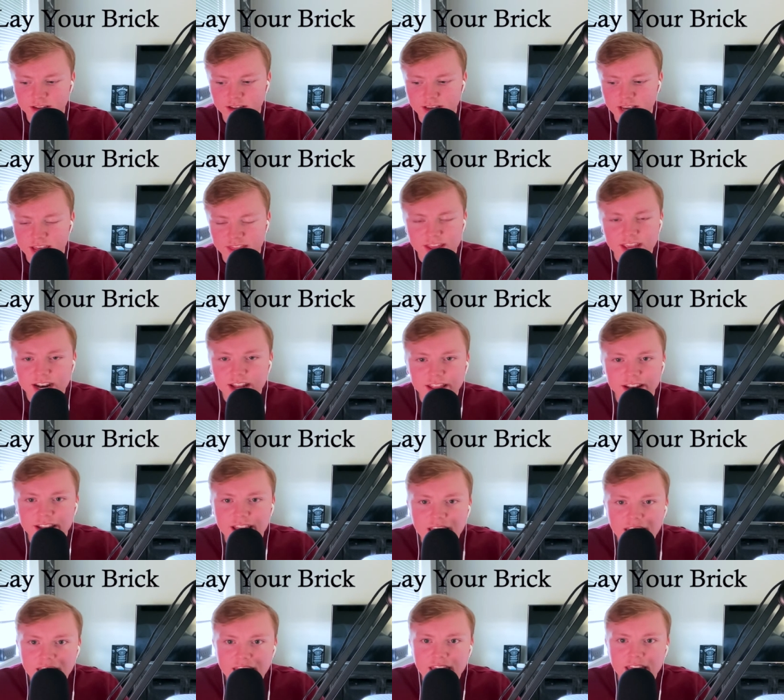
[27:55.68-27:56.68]
at the end of the
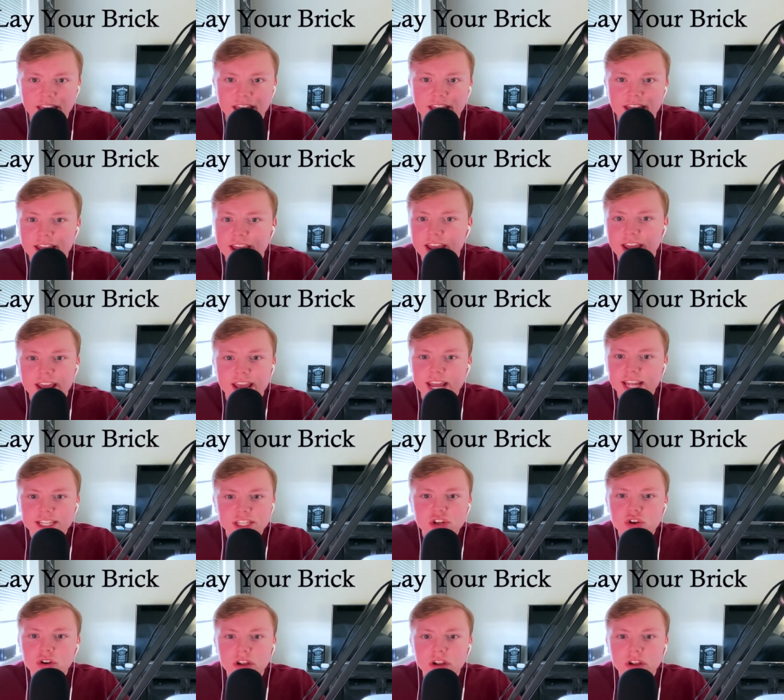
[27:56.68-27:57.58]
day, it's your